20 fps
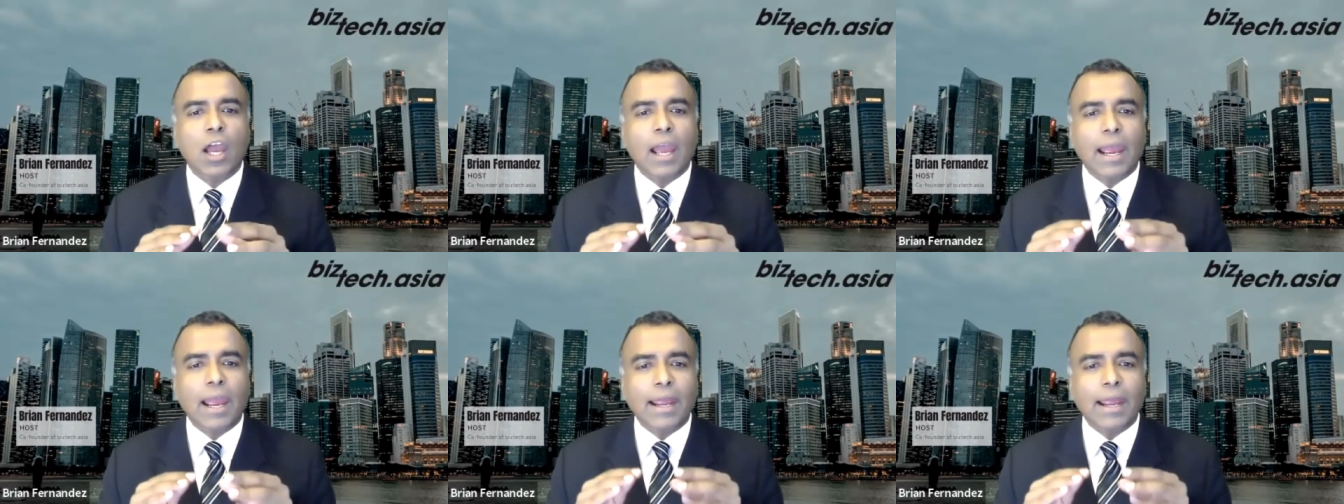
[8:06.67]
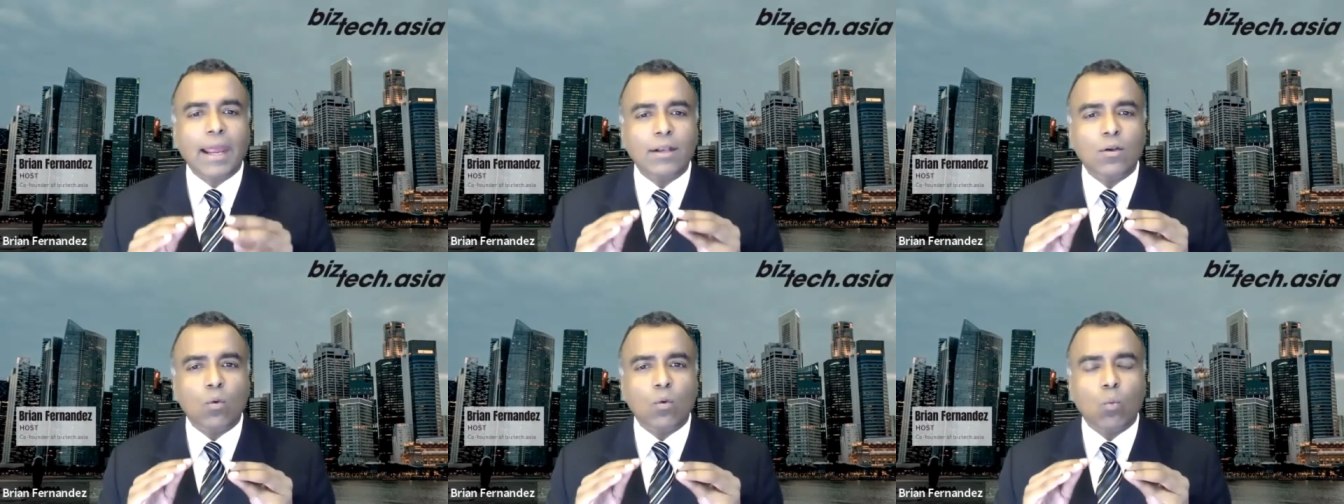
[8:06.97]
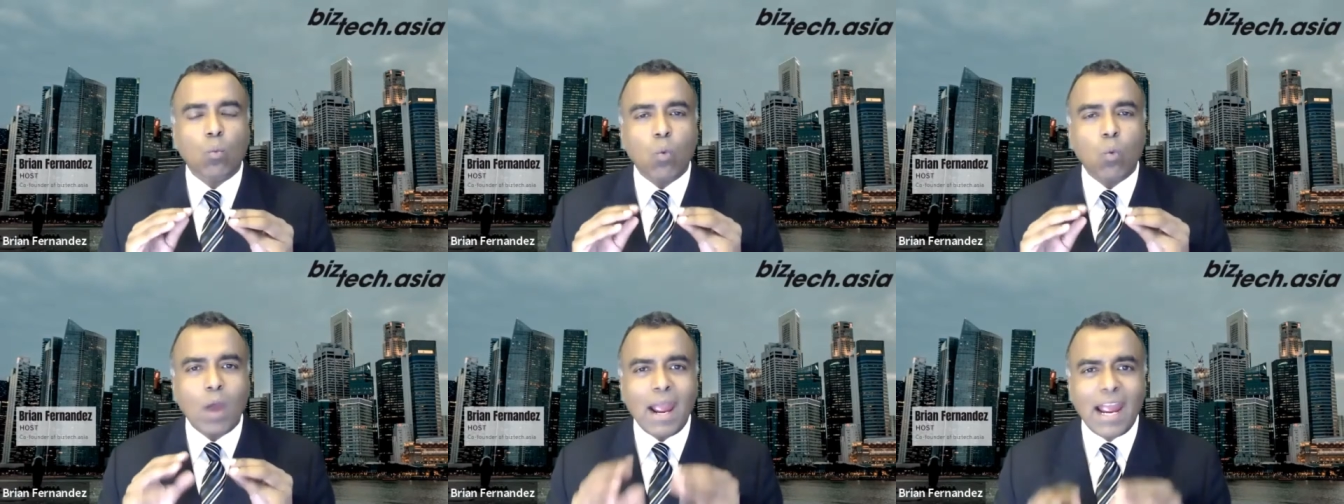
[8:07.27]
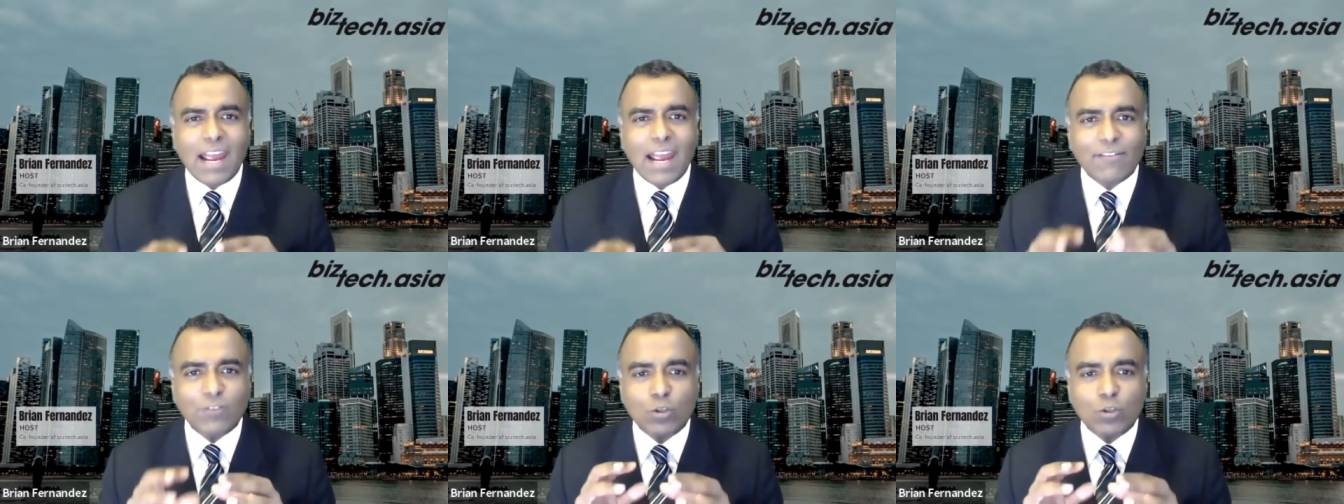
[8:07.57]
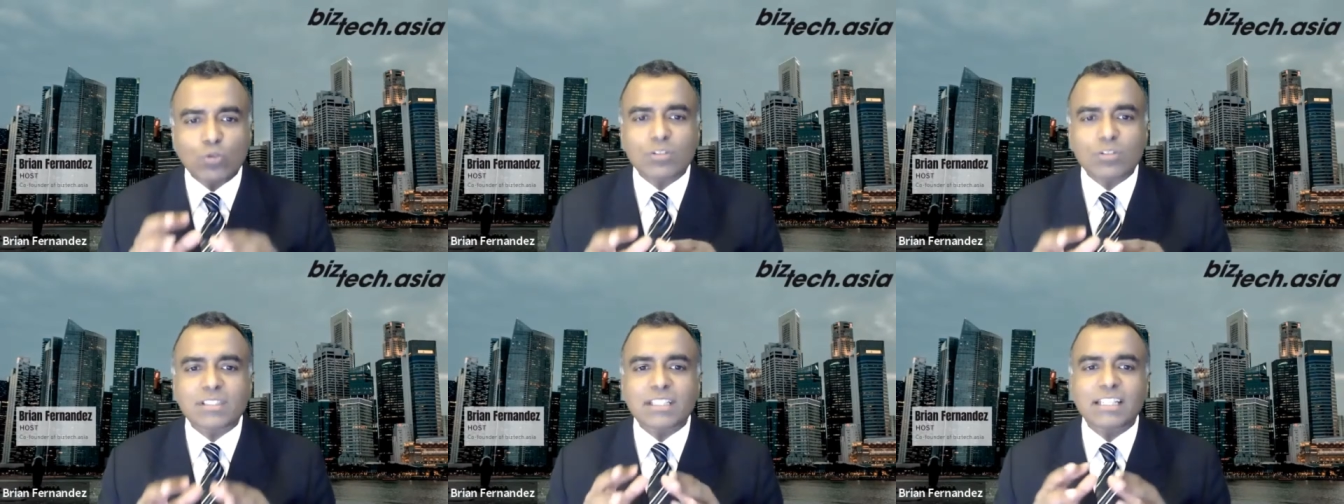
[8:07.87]
and where have you
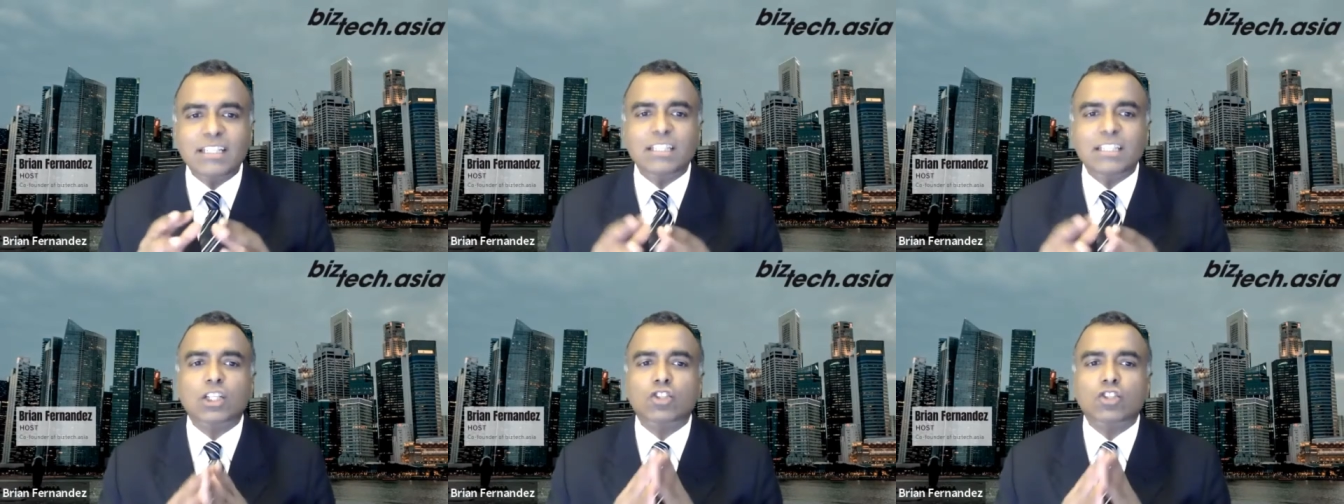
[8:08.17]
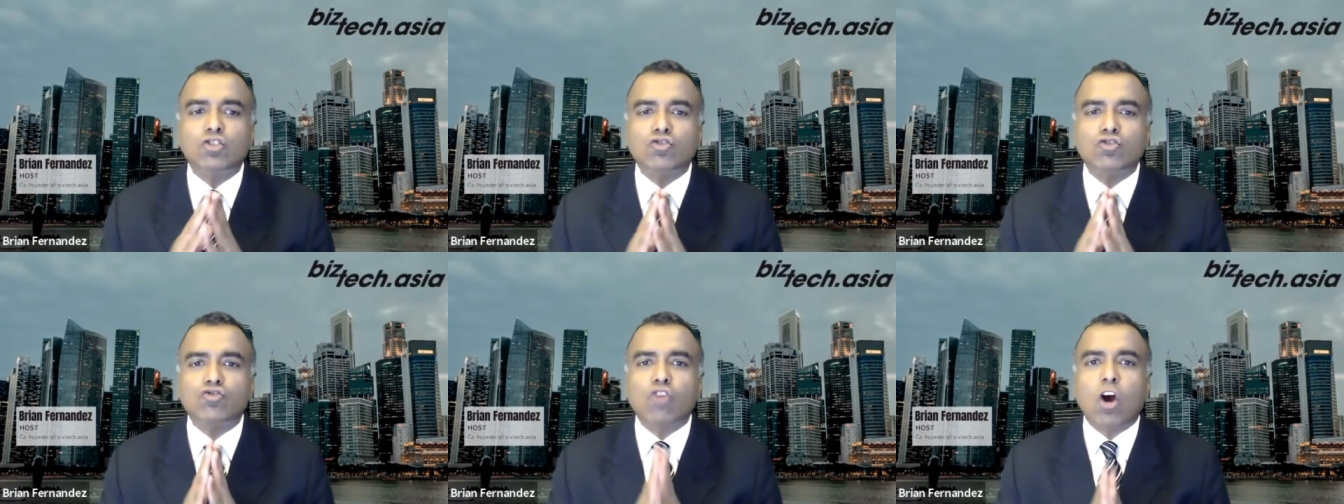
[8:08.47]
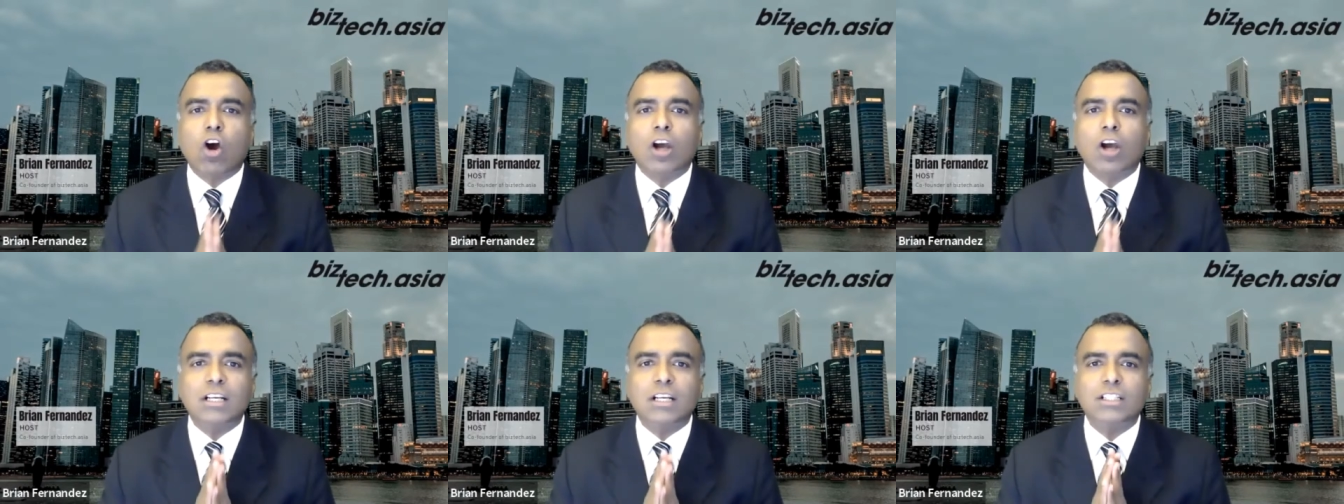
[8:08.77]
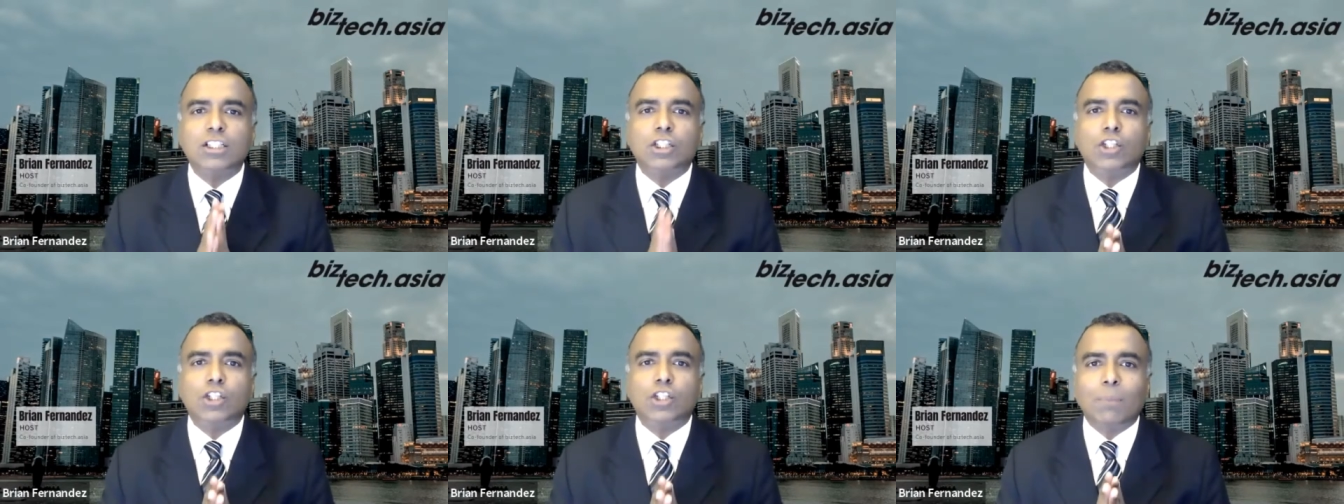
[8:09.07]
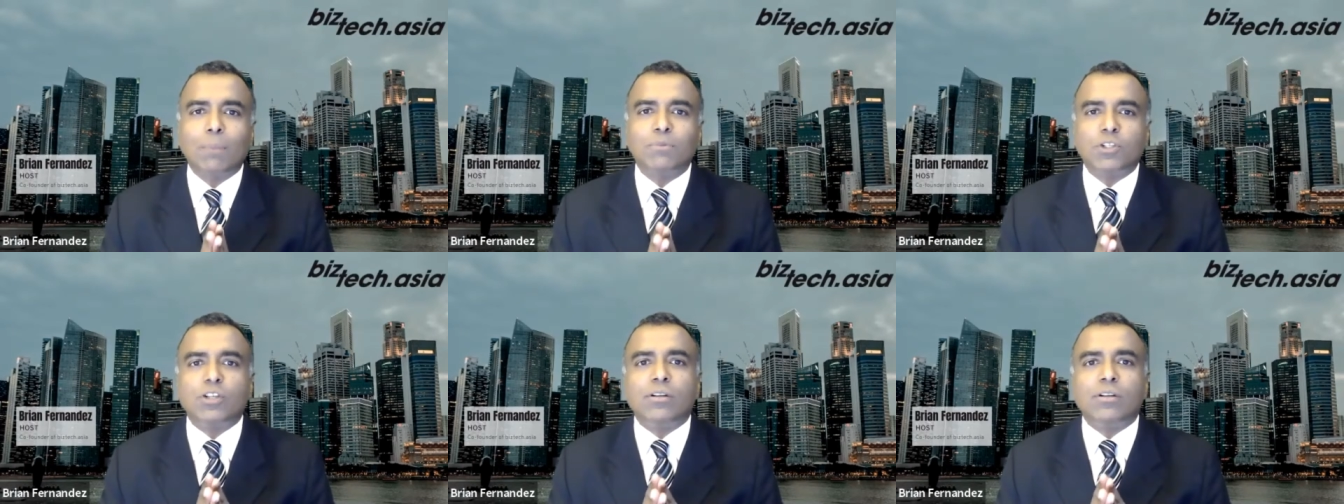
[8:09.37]
seen the strongest
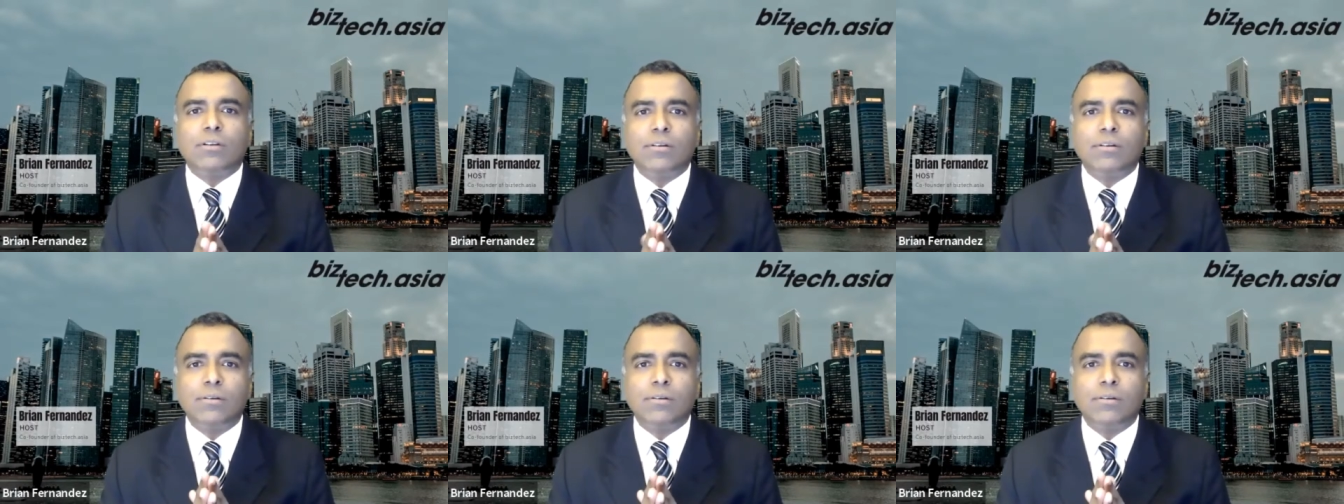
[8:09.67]
adoption?